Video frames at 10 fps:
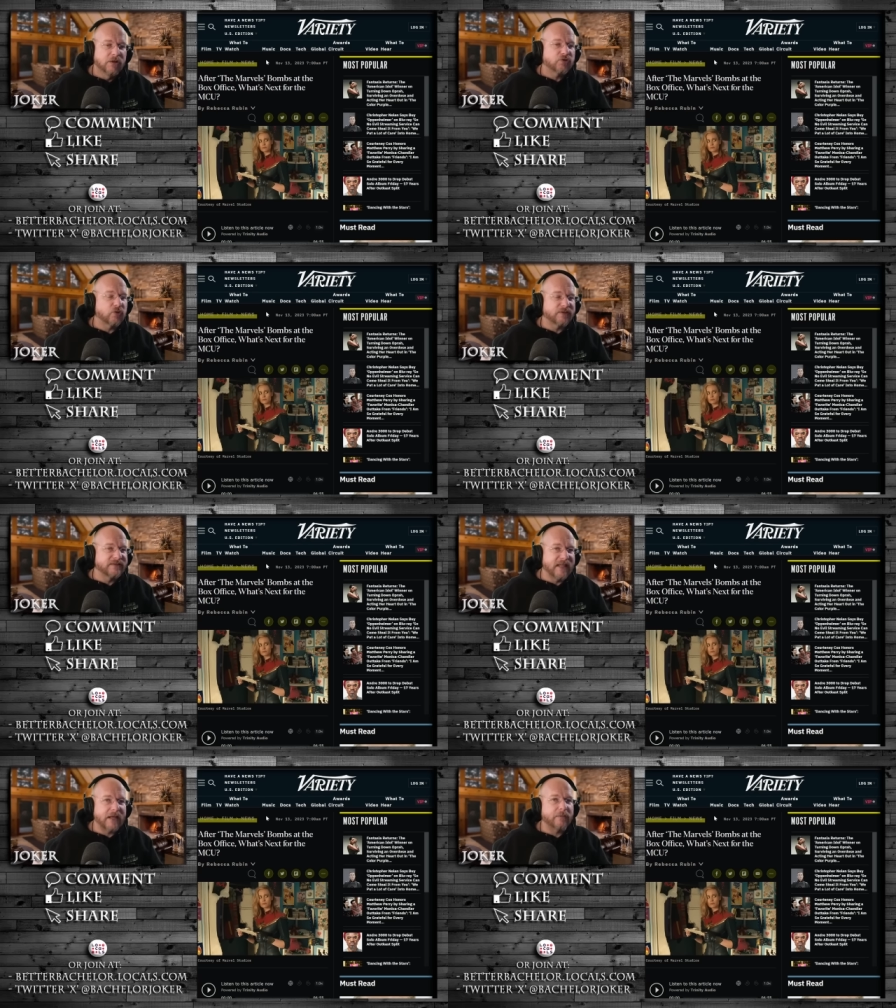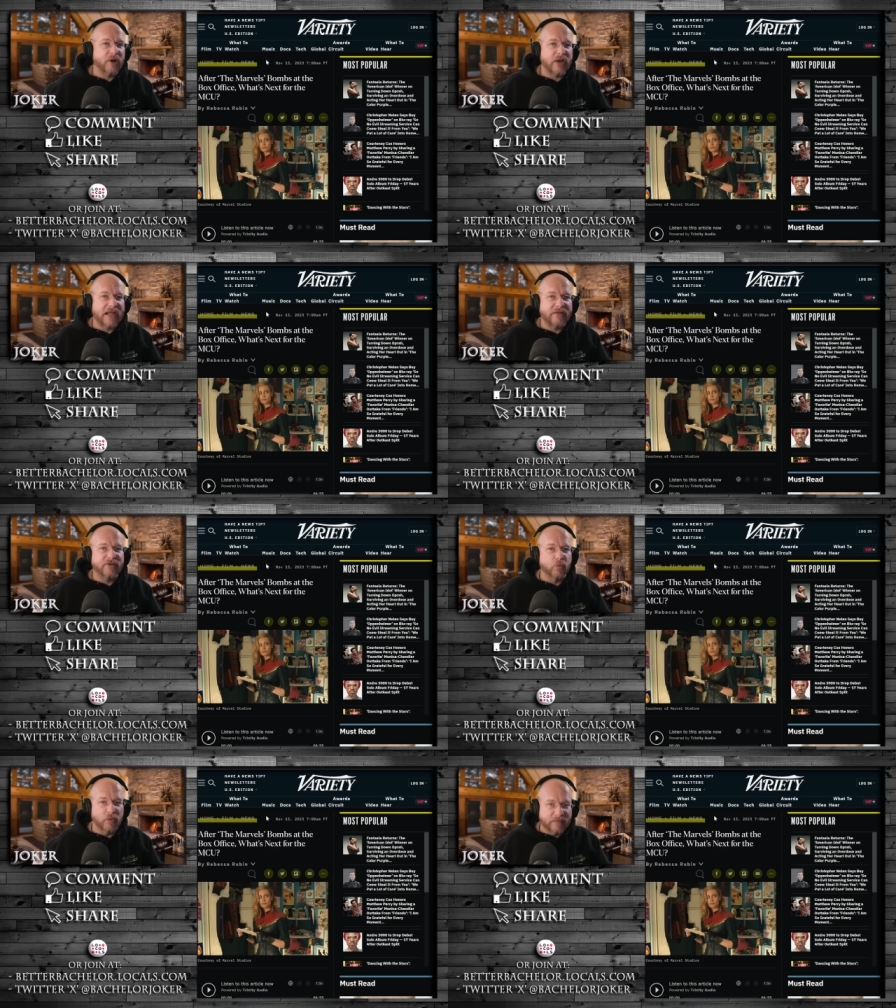So it's not about
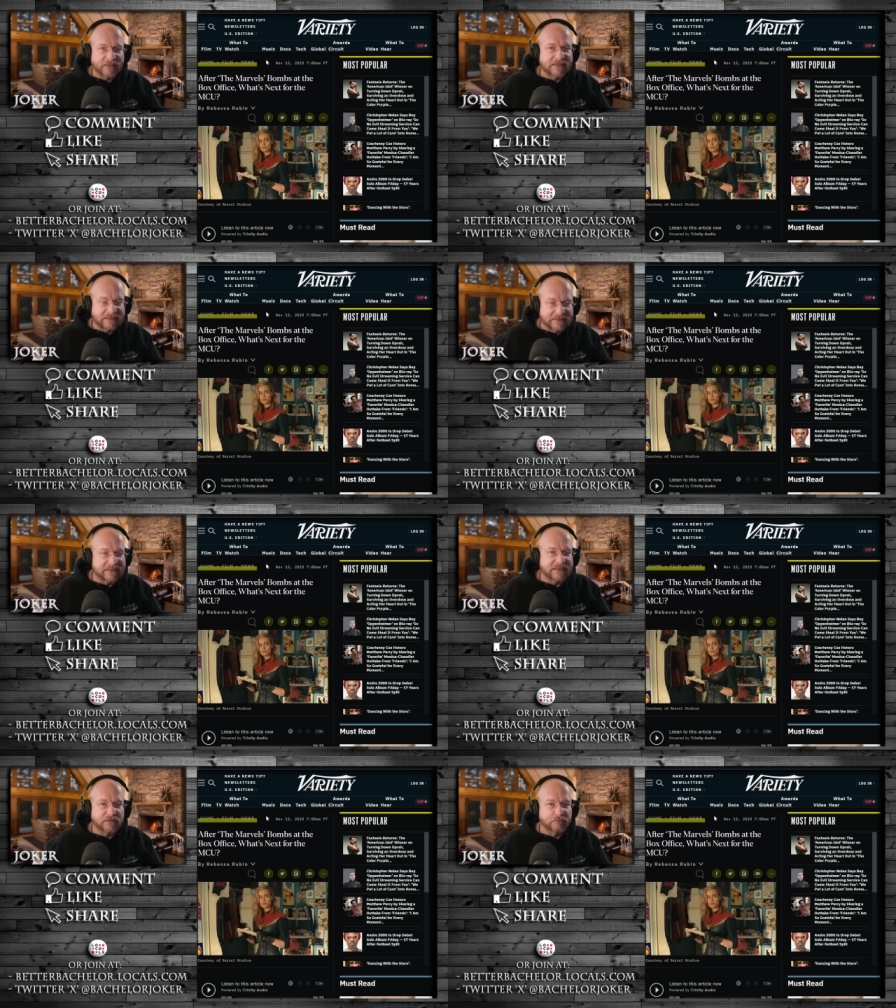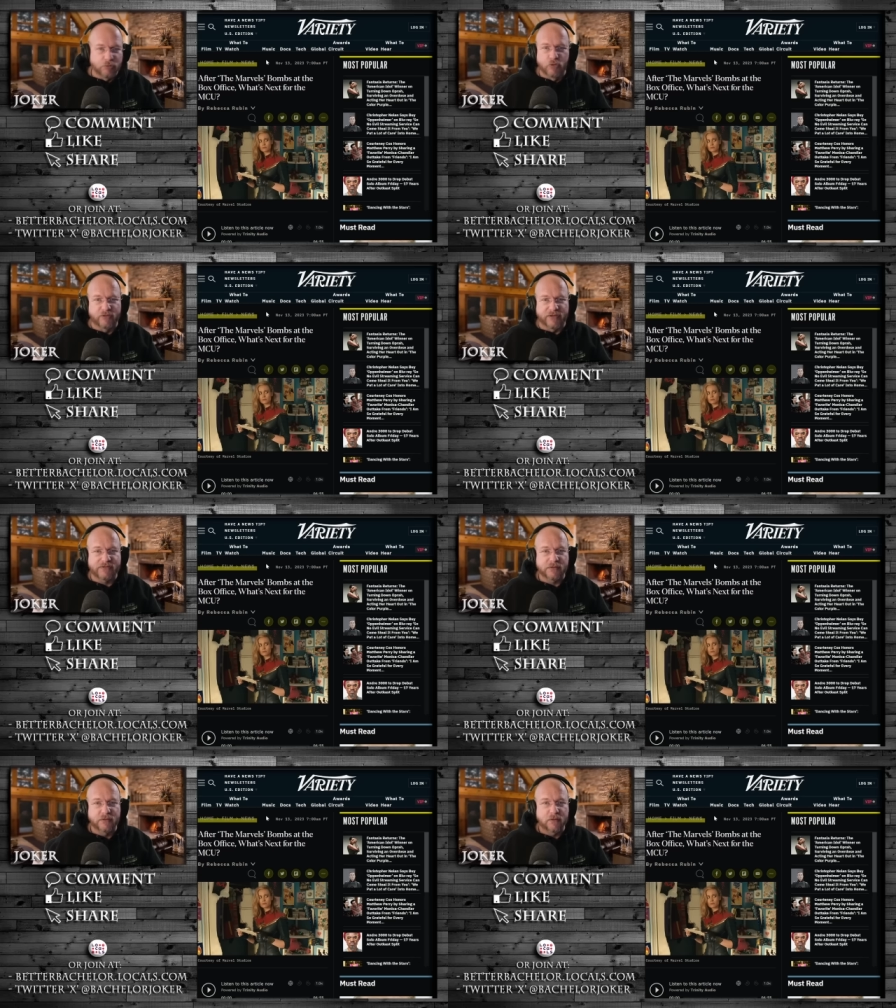having women lead
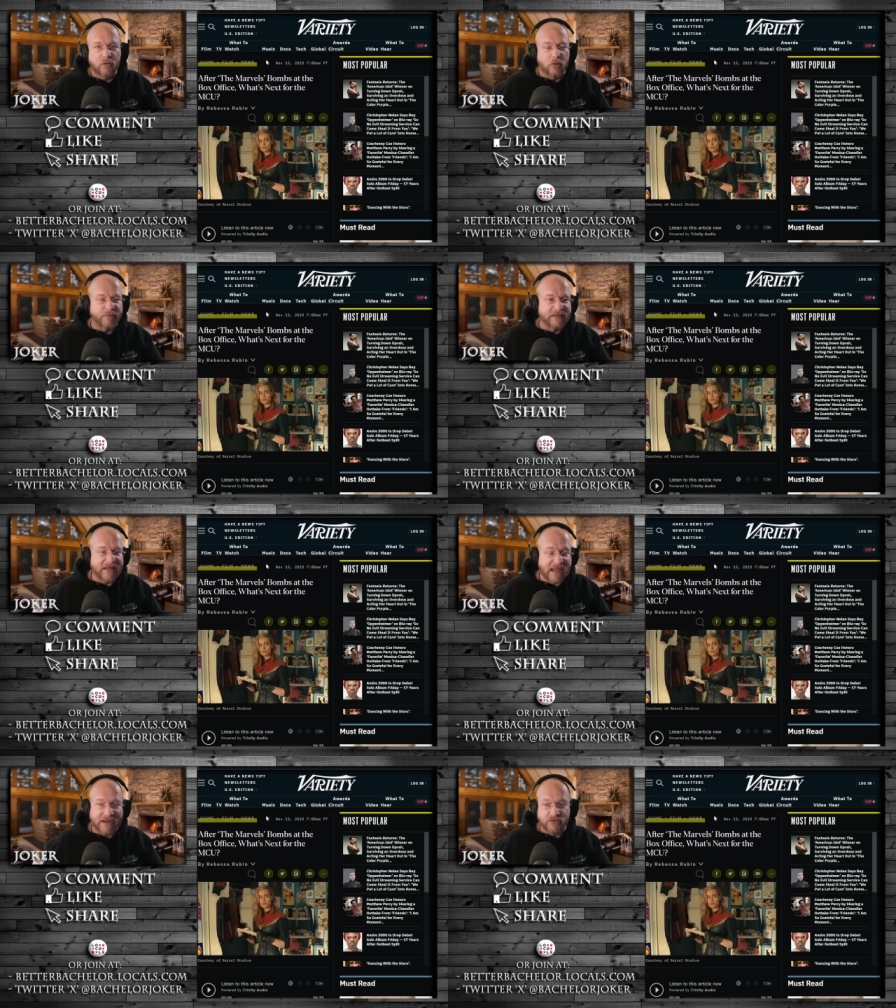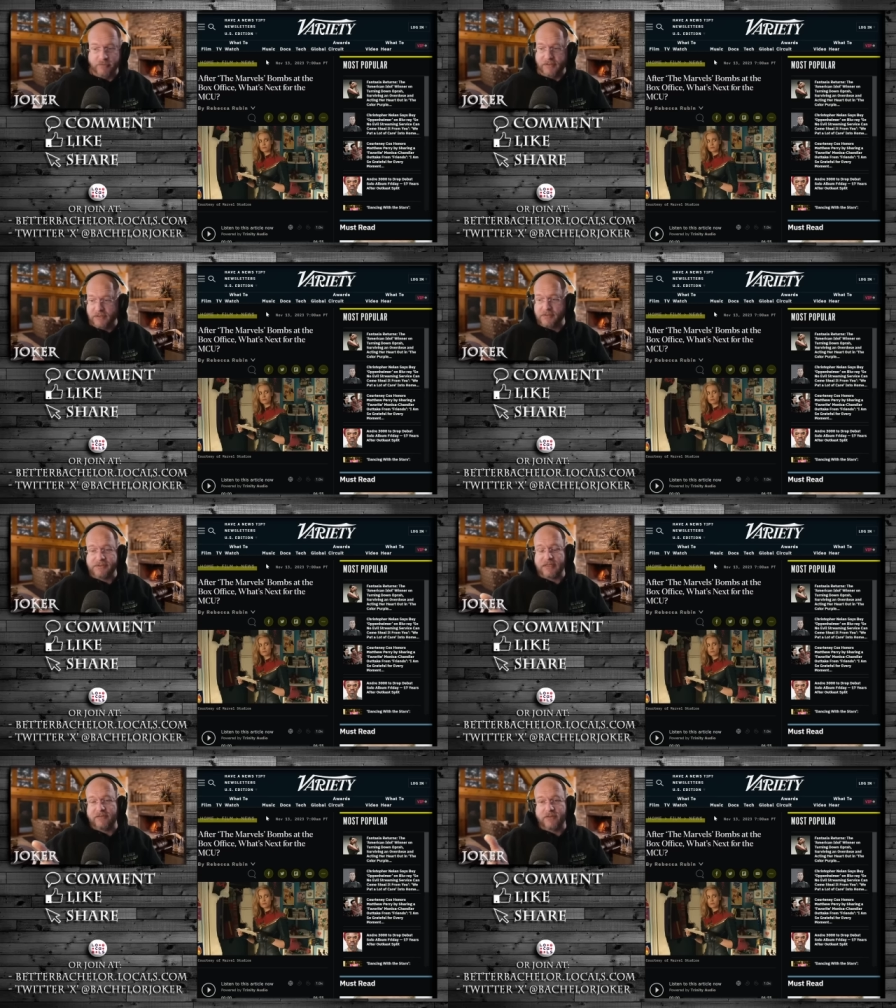movies or be in action, because
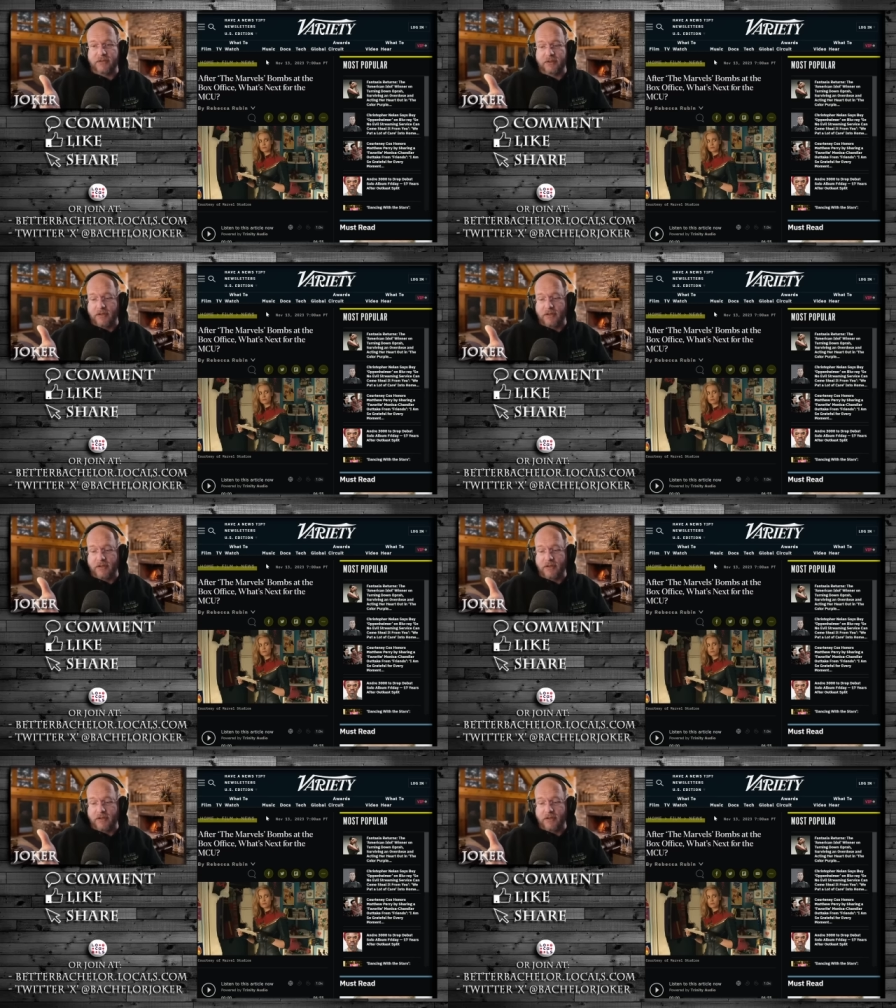even,